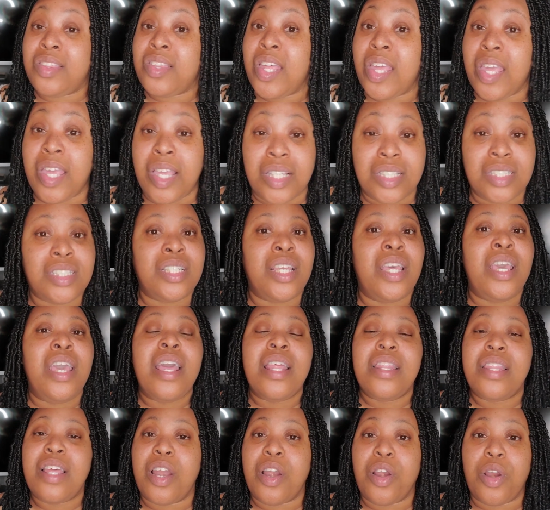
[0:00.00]
things
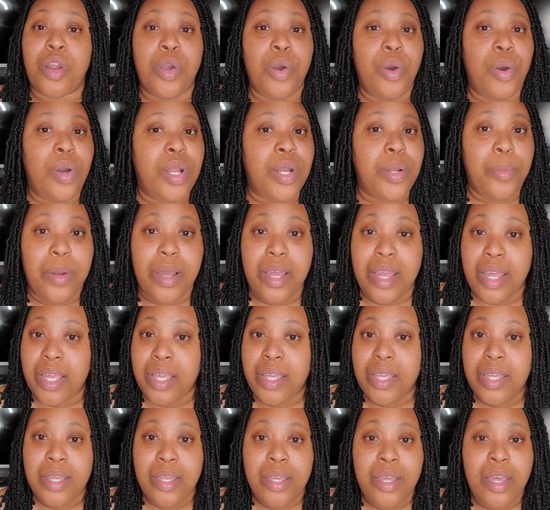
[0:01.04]
that are going away.